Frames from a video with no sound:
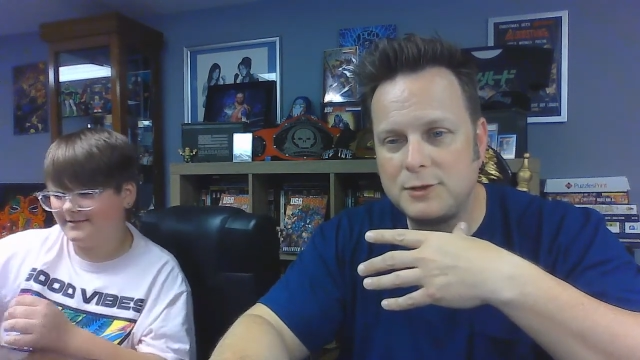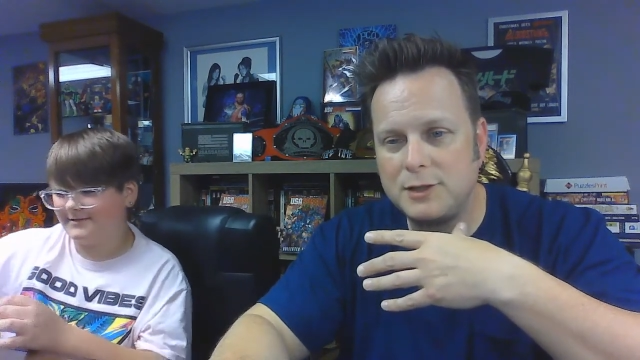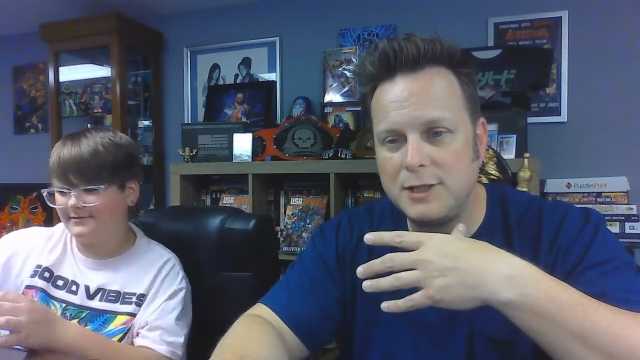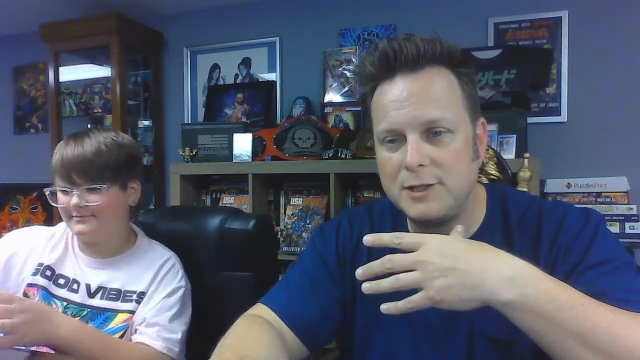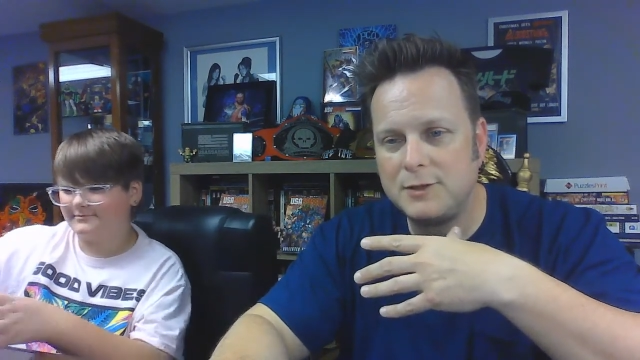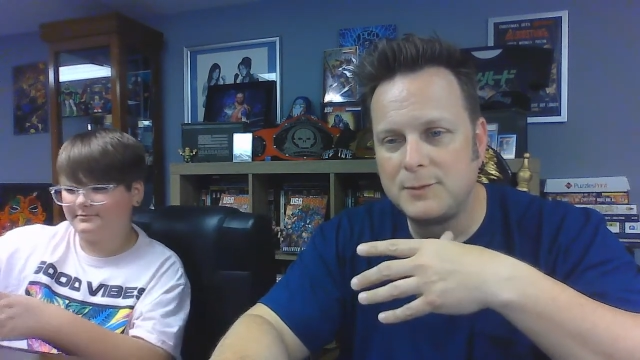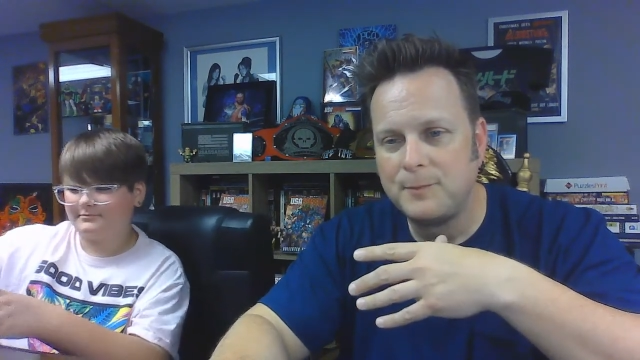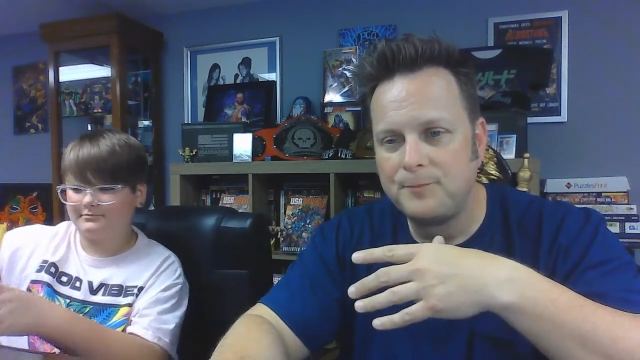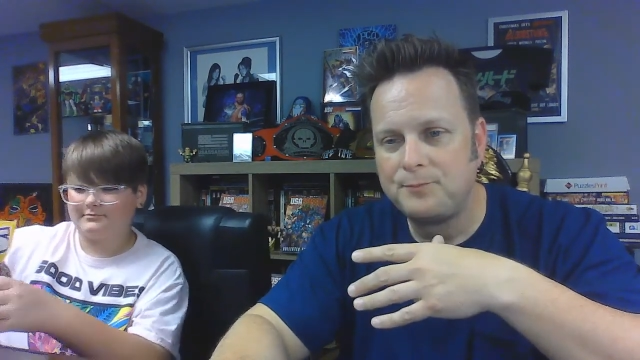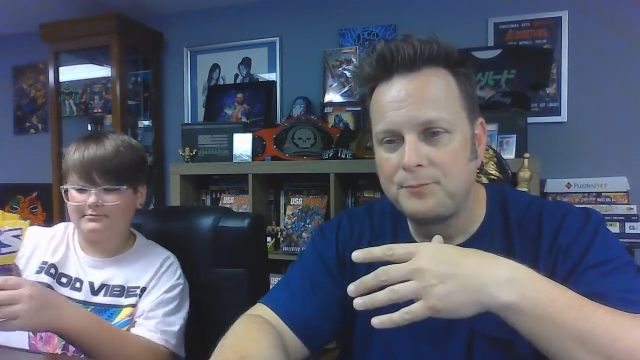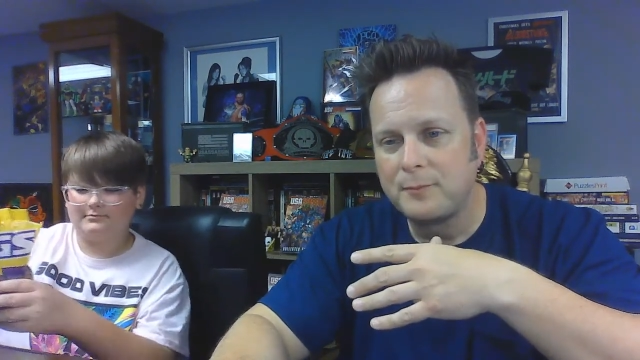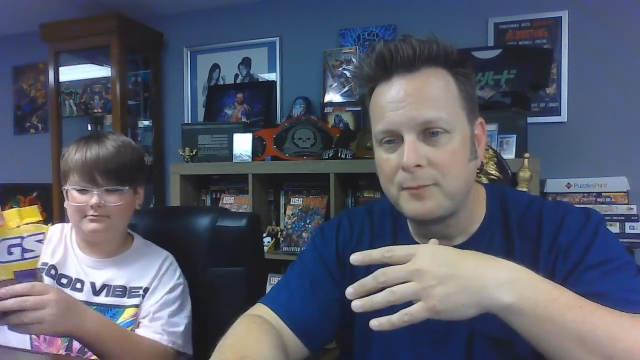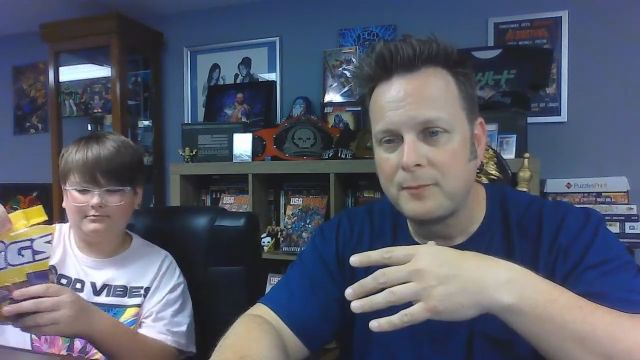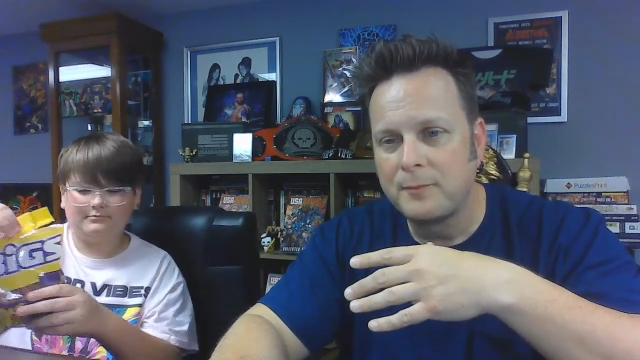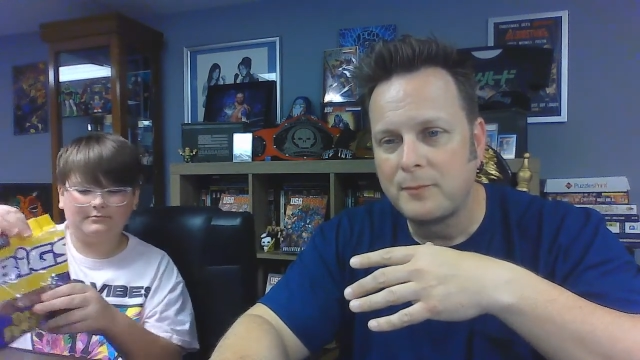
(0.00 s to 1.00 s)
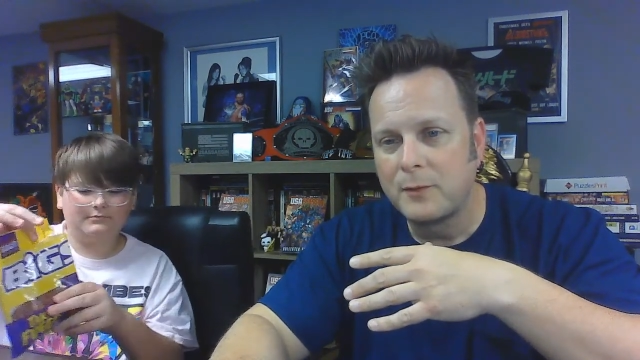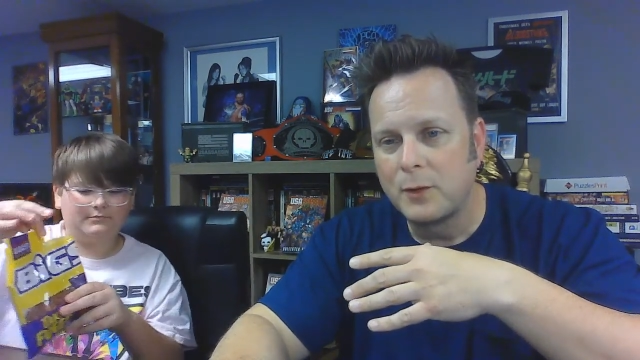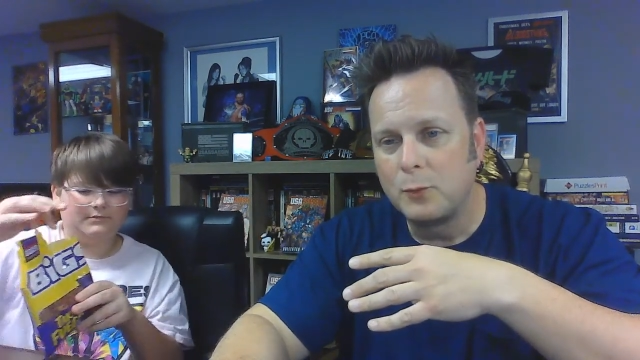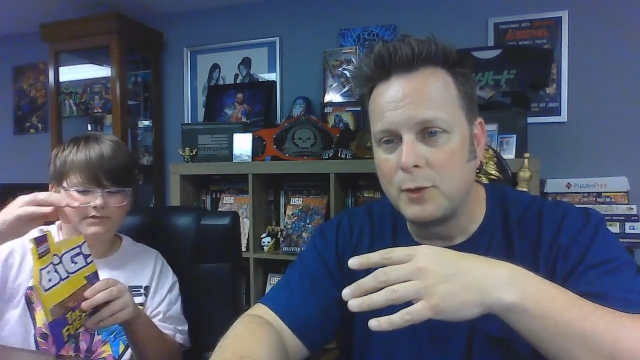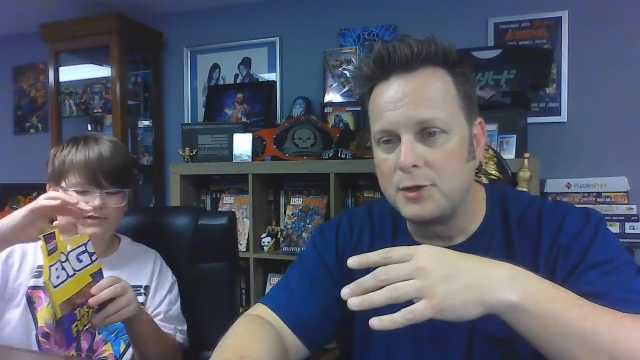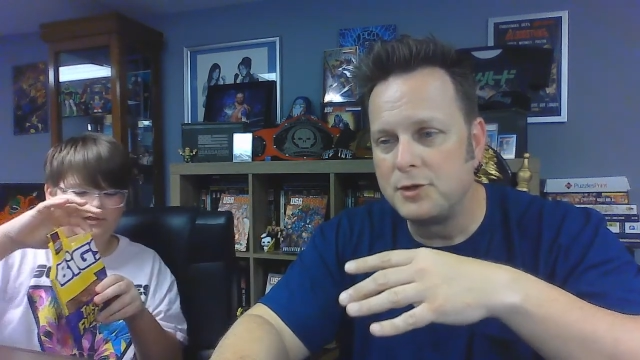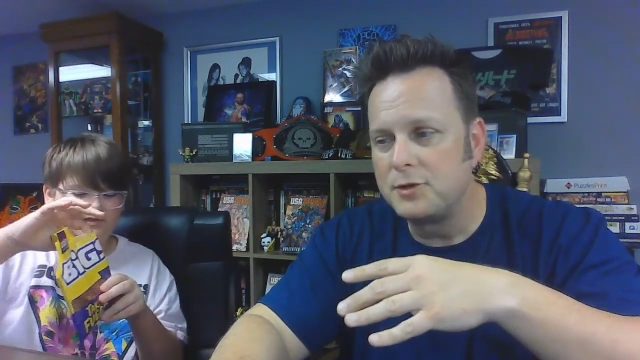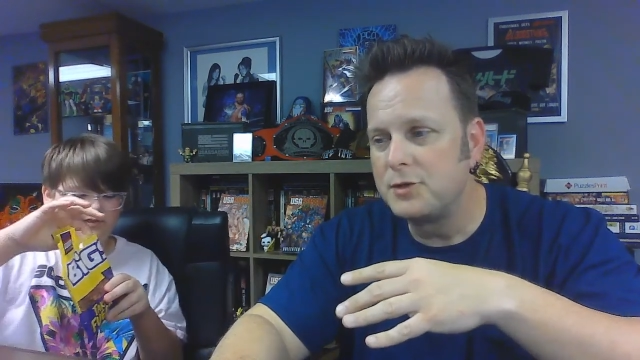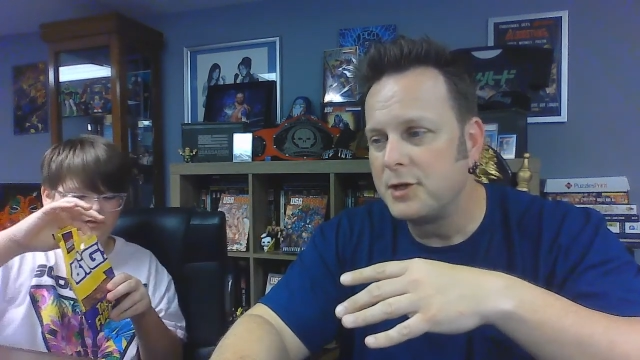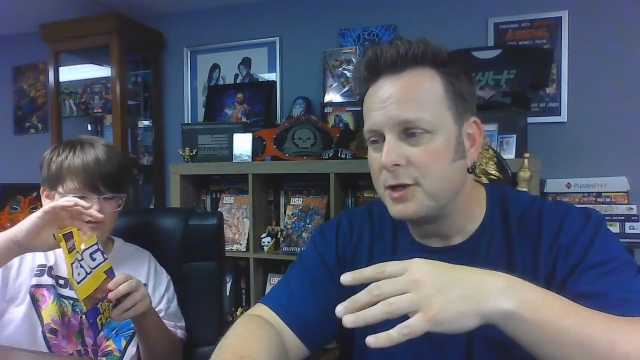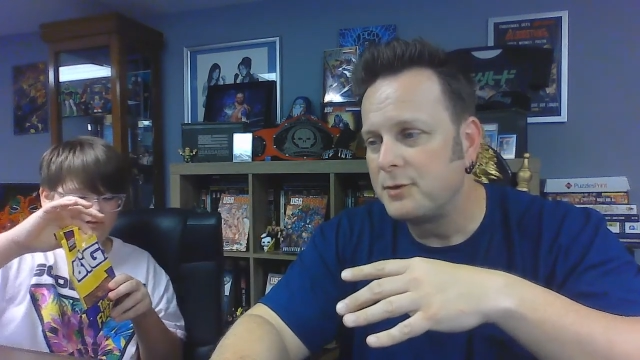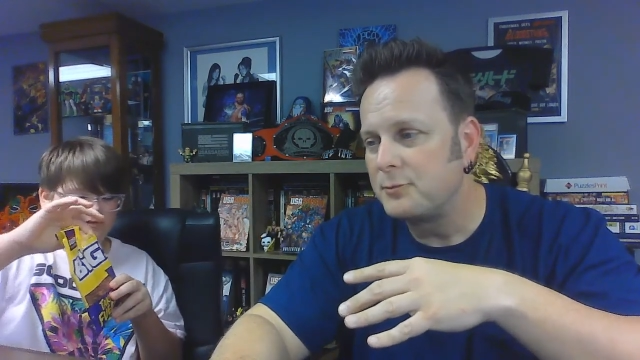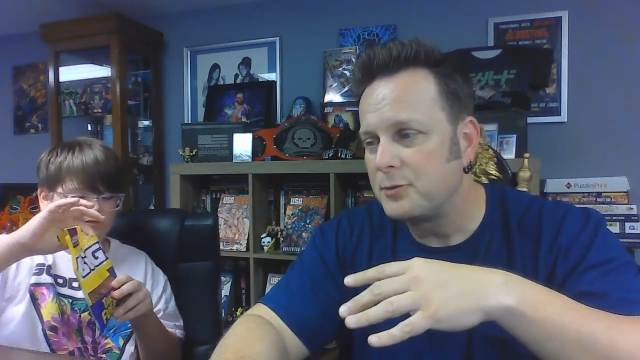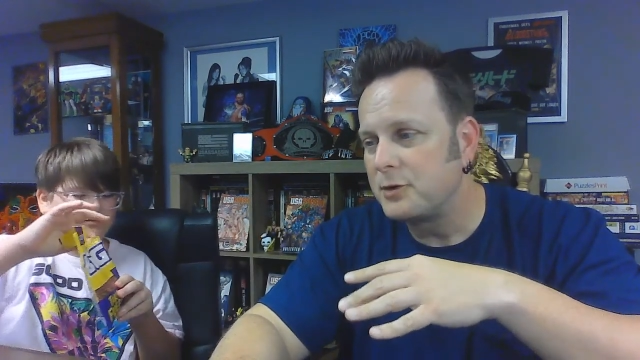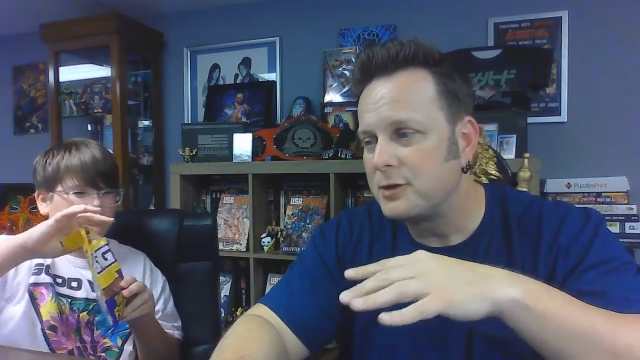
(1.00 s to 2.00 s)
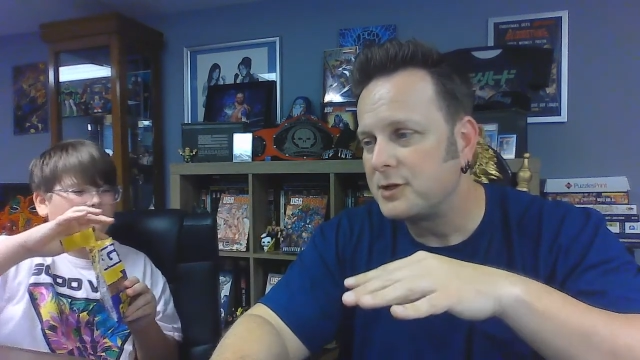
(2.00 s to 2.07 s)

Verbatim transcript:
Speaker 1: seeds. When you're done, we're